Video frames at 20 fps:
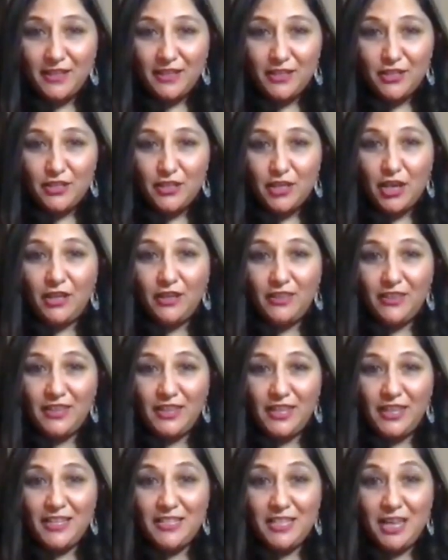certain
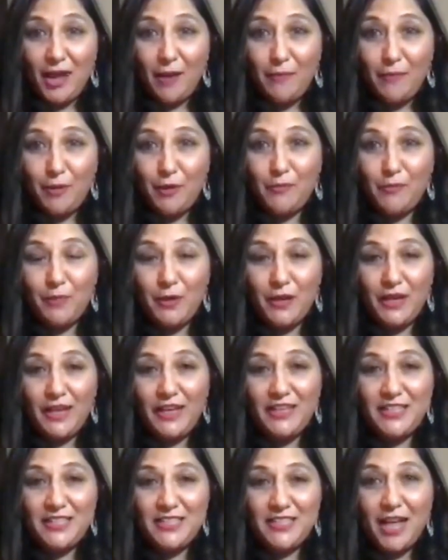things happen, but
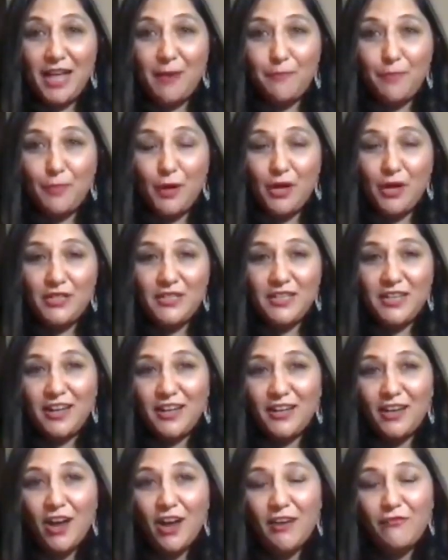it's that person.
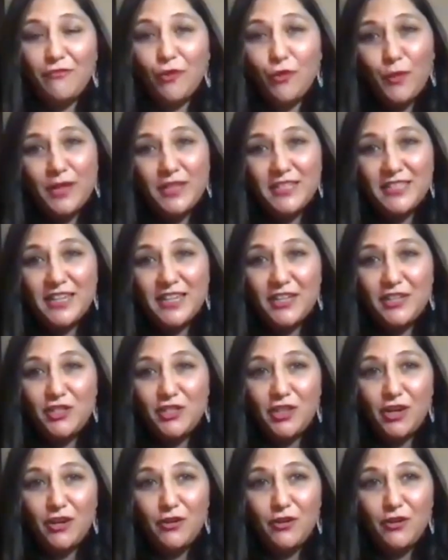Like I've always said, you
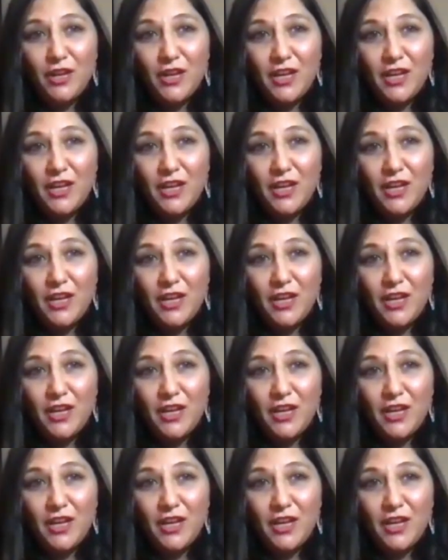know,